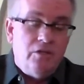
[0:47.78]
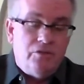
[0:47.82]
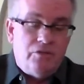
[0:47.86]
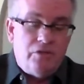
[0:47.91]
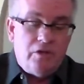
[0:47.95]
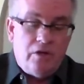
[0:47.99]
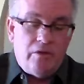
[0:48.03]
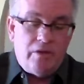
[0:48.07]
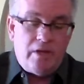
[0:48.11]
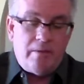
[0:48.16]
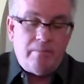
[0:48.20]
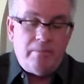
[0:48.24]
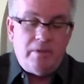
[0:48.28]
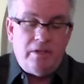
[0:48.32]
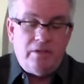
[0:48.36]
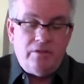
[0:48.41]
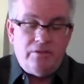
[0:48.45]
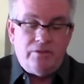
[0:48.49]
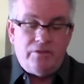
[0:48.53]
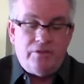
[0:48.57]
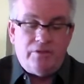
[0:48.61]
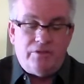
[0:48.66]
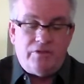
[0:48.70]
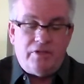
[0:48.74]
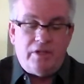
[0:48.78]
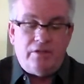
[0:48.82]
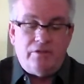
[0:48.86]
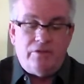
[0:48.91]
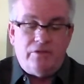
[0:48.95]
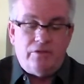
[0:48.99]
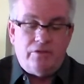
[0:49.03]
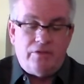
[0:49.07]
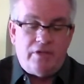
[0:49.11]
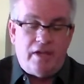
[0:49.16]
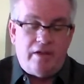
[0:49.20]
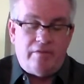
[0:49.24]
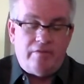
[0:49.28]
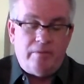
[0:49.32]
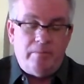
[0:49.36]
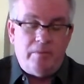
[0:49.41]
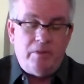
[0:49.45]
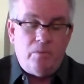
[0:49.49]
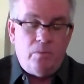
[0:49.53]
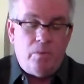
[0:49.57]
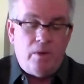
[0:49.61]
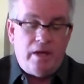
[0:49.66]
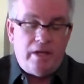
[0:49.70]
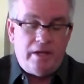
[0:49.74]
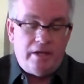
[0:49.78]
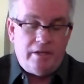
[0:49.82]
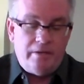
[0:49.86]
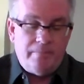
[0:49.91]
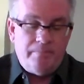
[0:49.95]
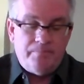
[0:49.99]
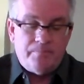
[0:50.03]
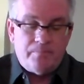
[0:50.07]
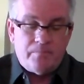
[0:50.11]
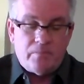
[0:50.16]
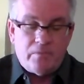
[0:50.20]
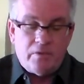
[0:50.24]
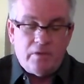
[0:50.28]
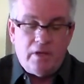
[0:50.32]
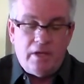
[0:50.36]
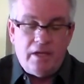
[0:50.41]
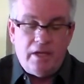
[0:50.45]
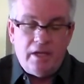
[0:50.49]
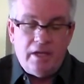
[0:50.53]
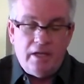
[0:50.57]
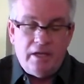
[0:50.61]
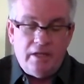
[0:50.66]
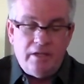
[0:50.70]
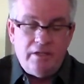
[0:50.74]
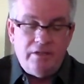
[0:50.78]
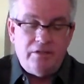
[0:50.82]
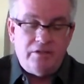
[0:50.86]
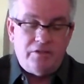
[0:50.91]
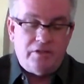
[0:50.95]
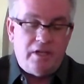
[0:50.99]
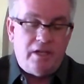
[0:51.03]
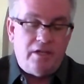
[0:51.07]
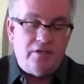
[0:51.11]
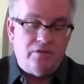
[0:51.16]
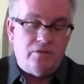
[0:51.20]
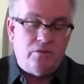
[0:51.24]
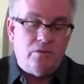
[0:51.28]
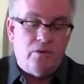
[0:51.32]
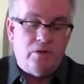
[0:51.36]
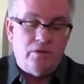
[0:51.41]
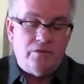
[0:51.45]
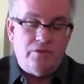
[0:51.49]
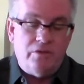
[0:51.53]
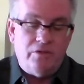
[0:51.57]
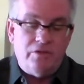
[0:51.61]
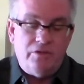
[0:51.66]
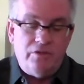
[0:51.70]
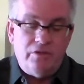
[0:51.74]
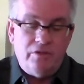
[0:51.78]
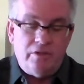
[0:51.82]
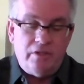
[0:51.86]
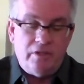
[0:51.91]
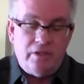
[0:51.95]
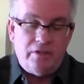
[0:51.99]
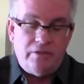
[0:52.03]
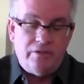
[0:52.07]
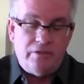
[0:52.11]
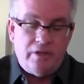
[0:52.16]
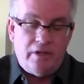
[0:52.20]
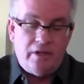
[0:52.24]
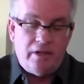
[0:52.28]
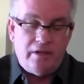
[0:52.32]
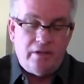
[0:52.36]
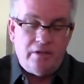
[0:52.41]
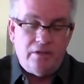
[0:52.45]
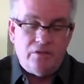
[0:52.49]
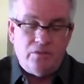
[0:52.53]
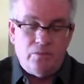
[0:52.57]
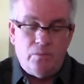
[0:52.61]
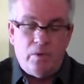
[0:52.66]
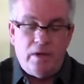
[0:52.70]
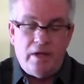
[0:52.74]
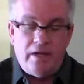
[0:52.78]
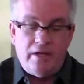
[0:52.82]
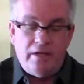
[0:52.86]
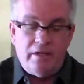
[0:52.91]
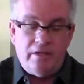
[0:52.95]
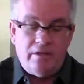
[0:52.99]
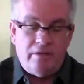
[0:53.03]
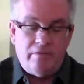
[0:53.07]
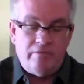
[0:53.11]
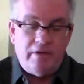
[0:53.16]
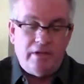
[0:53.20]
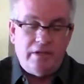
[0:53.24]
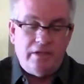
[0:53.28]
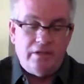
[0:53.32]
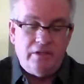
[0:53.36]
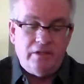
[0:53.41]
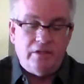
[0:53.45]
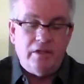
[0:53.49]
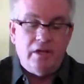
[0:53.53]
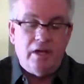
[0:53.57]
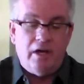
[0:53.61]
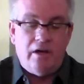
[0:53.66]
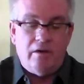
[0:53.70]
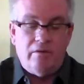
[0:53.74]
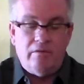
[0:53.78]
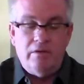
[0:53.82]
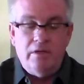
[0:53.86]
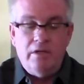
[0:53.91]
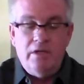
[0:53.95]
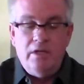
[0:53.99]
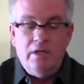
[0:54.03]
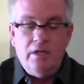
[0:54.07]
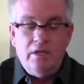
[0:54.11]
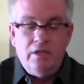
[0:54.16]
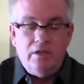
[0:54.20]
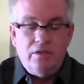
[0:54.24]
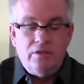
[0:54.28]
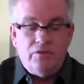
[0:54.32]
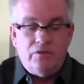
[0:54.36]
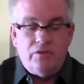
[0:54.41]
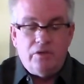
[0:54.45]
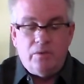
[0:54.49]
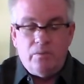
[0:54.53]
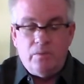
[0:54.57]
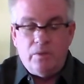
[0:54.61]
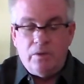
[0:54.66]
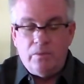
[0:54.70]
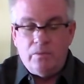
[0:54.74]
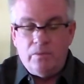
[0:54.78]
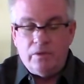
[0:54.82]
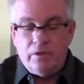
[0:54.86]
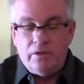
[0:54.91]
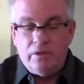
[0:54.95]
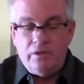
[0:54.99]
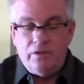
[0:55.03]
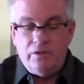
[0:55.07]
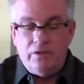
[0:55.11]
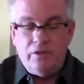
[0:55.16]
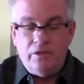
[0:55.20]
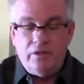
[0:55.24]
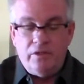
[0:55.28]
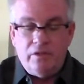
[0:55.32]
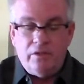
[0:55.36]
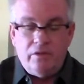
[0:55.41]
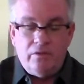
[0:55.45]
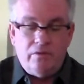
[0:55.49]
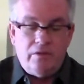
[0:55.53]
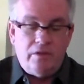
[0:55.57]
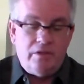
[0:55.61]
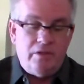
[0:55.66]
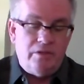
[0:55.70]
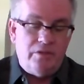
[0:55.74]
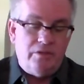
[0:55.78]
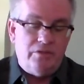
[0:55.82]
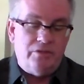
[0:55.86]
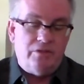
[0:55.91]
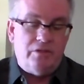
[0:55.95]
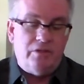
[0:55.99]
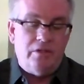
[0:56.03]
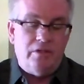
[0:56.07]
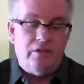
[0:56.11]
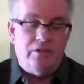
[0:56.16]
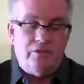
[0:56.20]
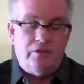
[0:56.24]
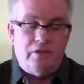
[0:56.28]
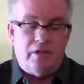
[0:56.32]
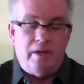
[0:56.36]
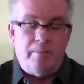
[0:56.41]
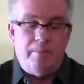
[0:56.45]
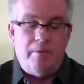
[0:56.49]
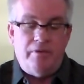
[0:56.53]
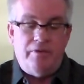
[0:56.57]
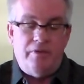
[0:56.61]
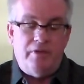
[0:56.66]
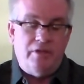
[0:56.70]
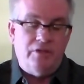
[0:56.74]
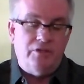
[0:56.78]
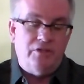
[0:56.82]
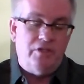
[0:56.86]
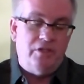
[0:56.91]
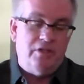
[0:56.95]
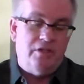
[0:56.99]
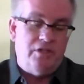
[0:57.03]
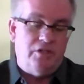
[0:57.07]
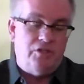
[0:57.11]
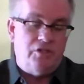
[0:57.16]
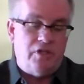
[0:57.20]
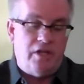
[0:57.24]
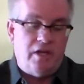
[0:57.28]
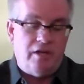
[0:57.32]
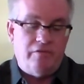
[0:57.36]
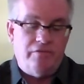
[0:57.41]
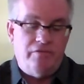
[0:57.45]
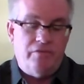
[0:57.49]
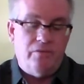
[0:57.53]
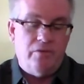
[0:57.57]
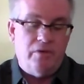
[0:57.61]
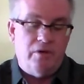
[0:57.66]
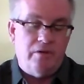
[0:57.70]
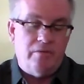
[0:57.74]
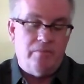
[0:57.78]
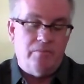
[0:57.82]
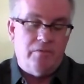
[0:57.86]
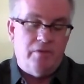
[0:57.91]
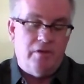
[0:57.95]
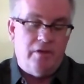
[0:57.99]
So that means the sensors have to be wetted. And in this case, of course, this unit is wetted and ready to go. So what we're going to do is a couple things you're going to check for.